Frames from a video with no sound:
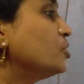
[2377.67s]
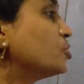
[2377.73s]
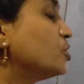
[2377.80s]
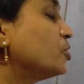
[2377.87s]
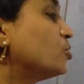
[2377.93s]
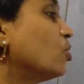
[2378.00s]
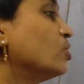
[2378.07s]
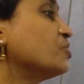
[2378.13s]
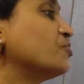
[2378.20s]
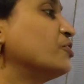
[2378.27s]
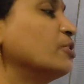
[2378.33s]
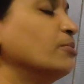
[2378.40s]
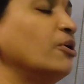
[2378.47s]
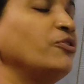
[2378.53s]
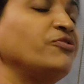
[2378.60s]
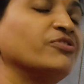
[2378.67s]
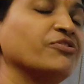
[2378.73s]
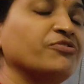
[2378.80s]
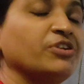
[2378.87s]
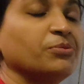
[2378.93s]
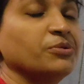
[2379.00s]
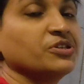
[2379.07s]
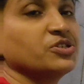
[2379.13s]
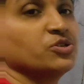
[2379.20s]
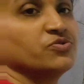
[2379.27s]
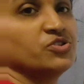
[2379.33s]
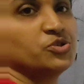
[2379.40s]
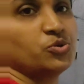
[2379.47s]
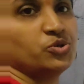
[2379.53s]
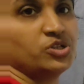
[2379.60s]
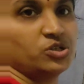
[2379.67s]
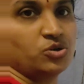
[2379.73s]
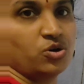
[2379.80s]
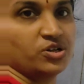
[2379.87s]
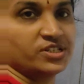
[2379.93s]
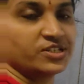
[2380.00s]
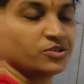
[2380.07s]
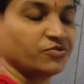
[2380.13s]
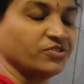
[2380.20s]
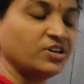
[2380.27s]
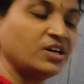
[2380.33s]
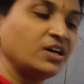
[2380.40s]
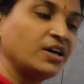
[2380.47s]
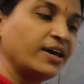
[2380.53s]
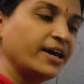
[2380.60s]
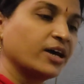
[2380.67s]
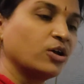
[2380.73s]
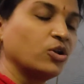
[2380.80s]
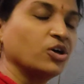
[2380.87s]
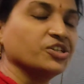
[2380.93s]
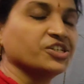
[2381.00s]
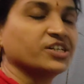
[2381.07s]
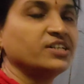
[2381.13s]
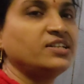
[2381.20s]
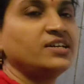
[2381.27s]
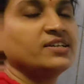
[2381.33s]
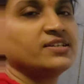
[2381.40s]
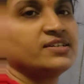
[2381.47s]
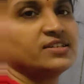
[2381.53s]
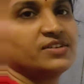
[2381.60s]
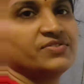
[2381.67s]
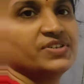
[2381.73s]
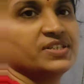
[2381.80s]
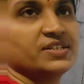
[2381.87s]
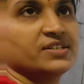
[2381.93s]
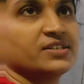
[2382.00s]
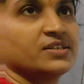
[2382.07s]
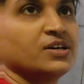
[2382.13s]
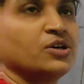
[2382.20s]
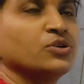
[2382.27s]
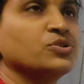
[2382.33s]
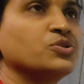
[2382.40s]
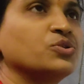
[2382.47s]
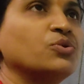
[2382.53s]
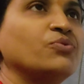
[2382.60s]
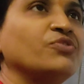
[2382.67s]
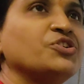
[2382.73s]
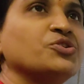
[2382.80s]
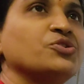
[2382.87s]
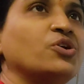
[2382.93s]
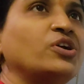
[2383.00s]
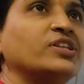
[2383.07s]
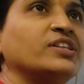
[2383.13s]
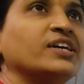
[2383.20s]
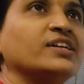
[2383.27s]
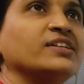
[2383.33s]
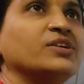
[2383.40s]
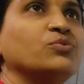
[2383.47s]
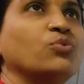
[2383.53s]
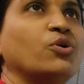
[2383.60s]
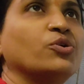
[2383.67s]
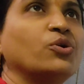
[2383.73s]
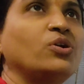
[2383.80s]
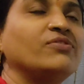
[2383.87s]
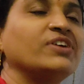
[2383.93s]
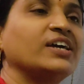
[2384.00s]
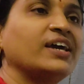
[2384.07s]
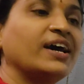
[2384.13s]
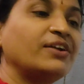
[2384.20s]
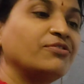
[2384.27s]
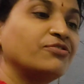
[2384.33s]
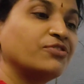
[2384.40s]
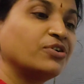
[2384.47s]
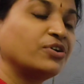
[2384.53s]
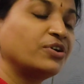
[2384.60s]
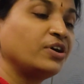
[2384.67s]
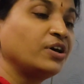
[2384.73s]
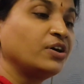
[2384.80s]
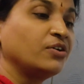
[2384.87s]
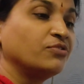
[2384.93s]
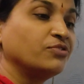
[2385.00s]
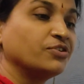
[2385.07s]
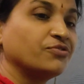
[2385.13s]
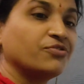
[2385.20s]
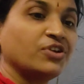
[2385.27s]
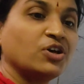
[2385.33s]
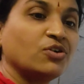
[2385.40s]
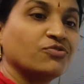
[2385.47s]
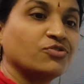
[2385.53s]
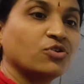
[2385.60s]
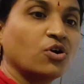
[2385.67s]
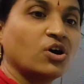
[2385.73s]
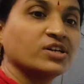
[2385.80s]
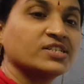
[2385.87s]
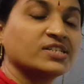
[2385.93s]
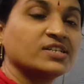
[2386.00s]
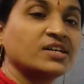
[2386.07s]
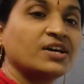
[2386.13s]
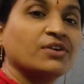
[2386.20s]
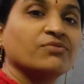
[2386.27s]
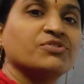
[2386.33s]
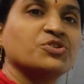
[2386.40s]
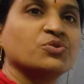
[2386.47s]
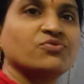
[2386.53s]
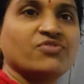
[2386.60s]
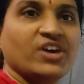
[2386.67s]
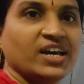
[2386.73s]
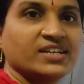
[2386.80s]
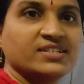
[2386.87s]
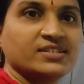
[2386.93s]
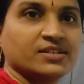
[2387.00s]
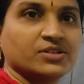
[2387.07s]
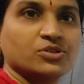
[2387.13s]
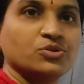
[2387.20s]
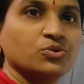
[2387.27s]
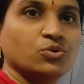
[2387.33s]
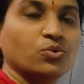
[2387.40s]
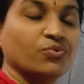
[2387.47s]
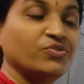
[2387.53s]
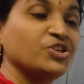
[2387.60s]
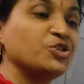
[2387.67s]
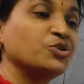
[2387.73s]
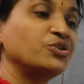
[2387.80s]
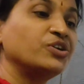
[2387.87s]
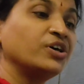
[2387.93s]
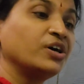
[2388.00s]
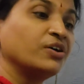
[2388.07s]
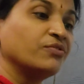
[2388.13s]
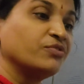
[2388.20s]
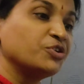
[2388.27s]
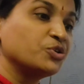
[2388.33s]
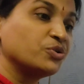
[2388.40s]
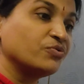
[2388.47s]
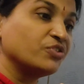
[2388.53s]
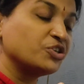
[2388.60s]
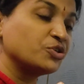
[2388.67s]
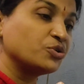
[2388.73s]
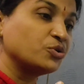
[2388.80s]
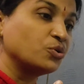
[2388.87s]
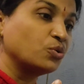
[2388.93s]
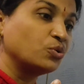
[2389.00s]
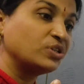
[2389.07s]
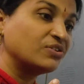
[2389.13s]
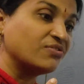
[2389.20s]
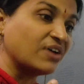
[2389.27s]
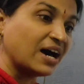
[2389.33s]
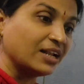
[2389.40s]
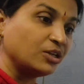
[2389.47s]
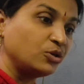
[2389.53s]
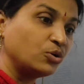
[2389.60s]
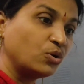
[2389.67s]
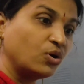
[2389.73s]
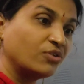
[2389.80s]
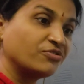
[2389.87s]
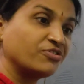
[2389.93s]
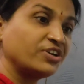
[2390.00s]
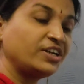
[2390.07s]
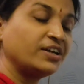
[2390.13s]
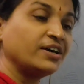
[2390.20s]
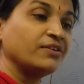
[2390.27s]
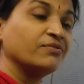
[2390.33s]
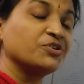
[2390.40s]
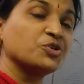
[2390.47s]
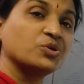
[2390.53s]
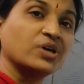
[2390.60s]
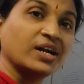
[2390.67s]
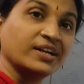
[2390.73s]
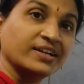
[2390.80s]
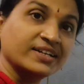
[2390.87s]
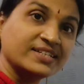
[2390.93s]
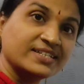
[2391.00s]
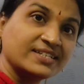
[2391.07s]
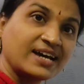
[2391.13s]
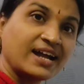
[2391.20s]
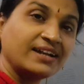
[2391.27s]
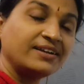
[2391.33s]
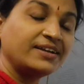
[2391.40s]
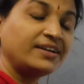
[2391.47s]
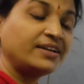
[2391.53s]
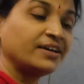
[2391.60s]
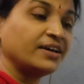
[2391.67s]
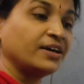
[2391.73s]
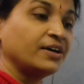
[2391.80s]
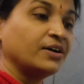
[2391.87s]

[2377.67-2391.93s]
So it costs for about 50% of the total cost of the ecological services. So we should not think that what all we get for free of cost, we should waste it. No, we should know the value of it. We should understand it.